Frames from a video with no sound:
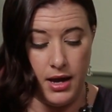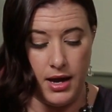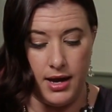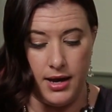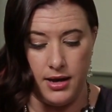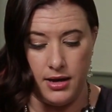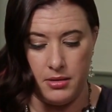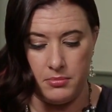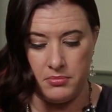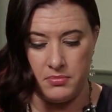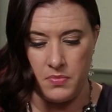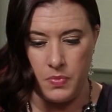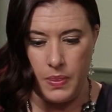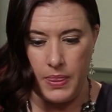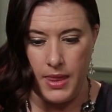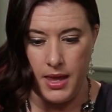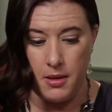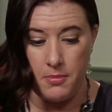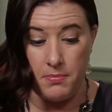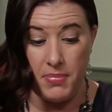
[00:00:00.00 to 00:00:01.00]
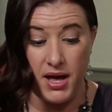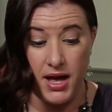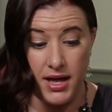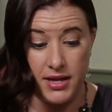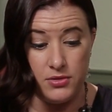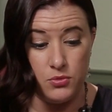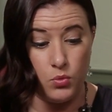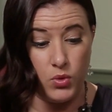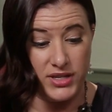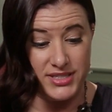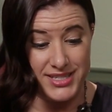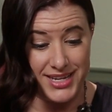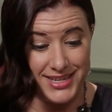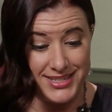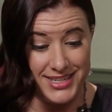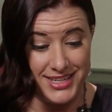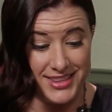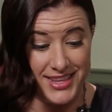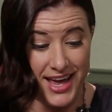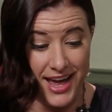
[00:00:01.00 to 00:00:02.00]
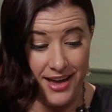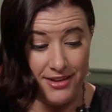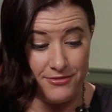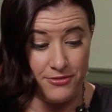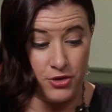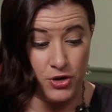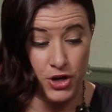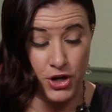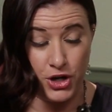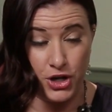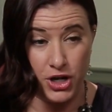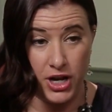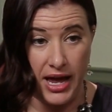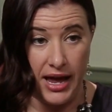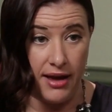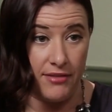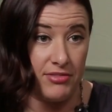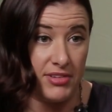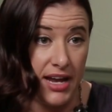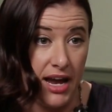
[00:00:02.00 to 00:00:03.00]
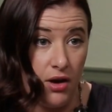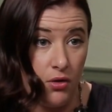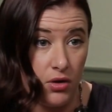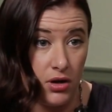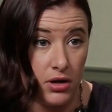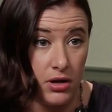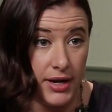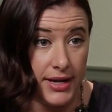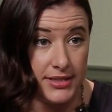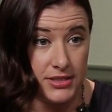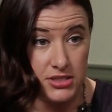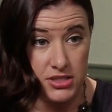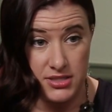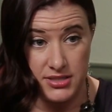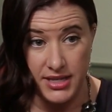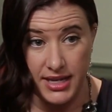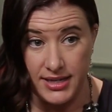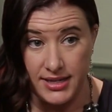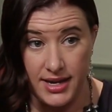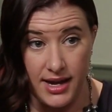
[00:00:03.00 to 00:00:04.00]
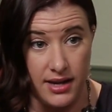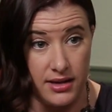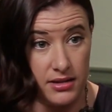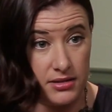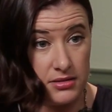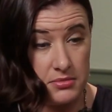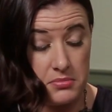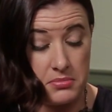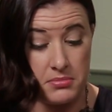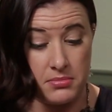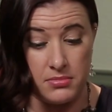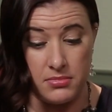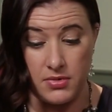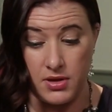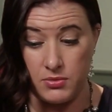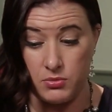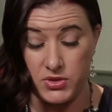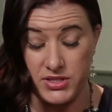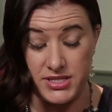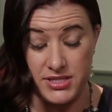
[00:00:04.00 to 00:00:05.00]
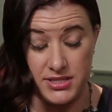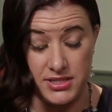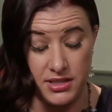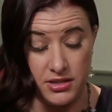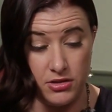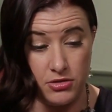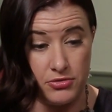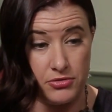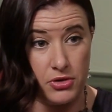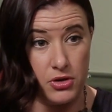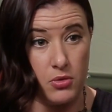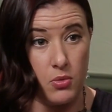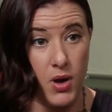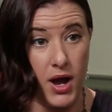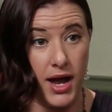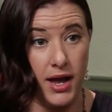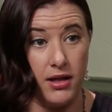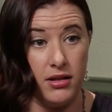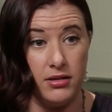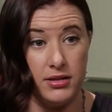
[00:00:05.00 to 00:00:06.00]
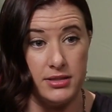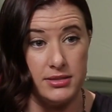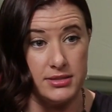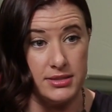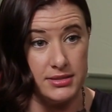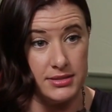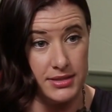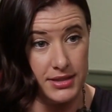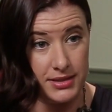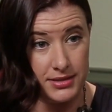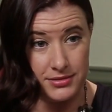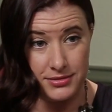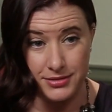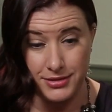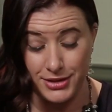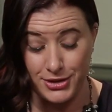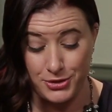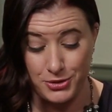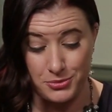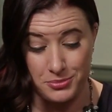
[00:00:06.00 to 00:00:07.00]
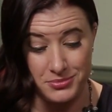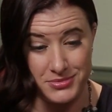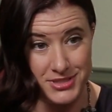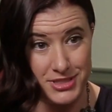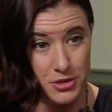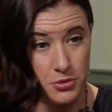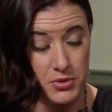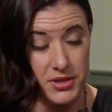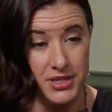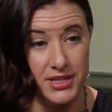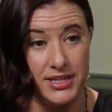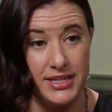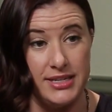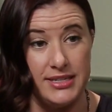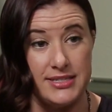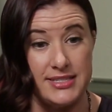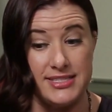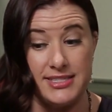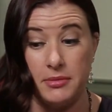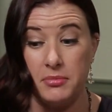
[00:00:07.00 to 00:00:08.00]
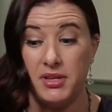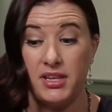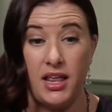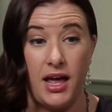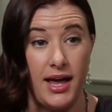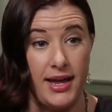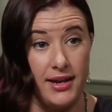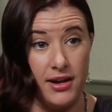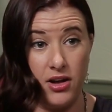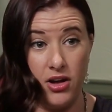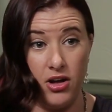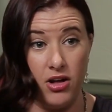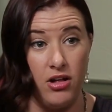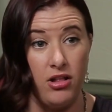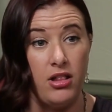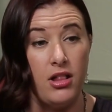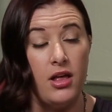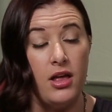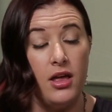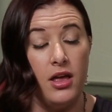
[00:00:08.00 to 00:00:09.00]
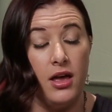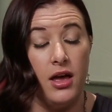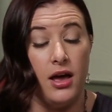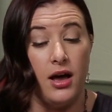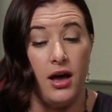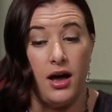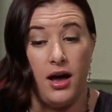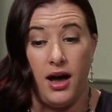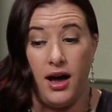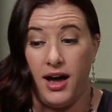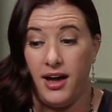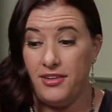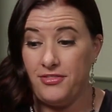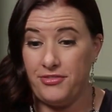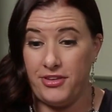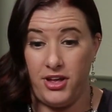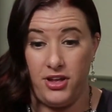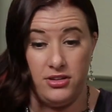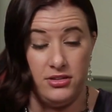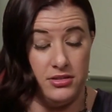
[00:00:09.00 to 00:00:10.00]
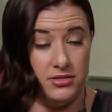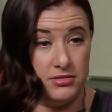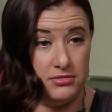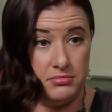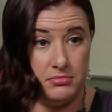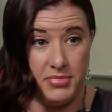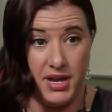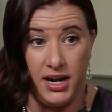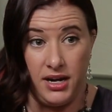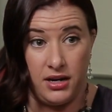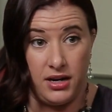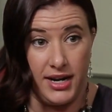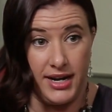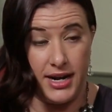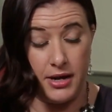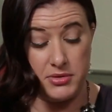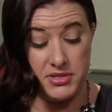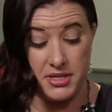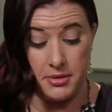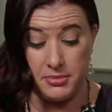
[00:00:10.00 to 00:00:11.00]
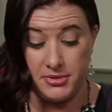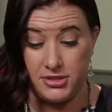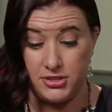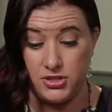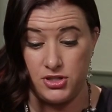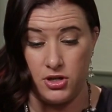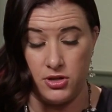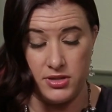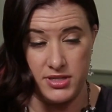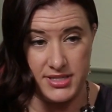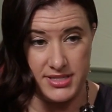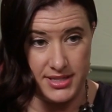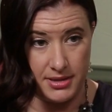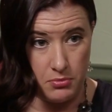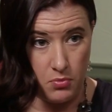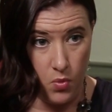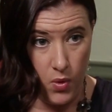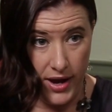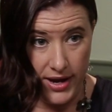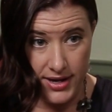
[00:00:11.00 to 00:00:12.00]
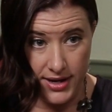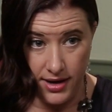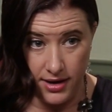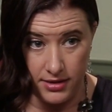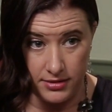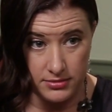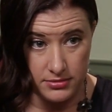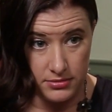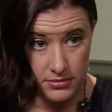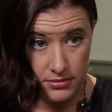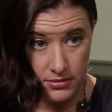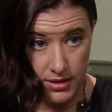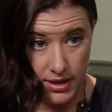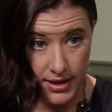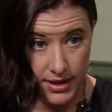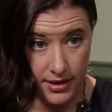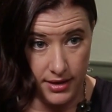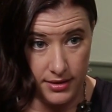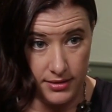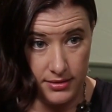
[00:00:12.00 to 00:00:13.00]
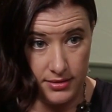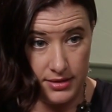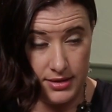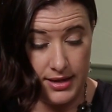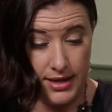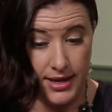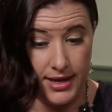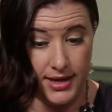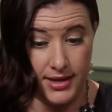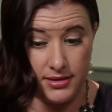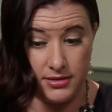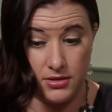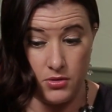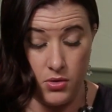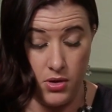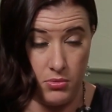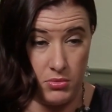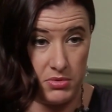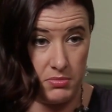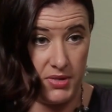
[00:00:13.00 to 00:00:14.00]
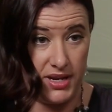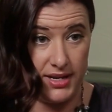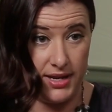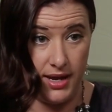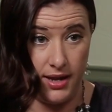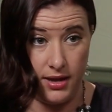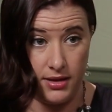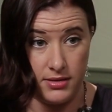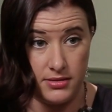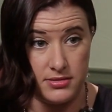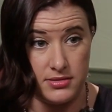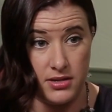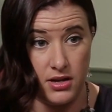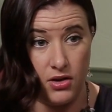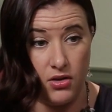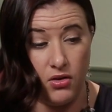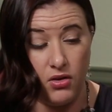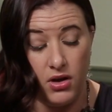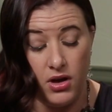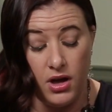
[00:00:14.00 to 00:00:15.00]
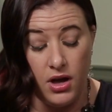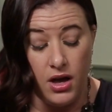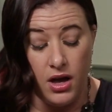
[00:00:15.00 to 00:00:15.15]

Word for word: But once I did that for a good half an hour and just laid down and was still for a while and didn't, you know, deal with any stimuli at all, I felt better, and I was able to turn the stem way down again and go on with my day. So,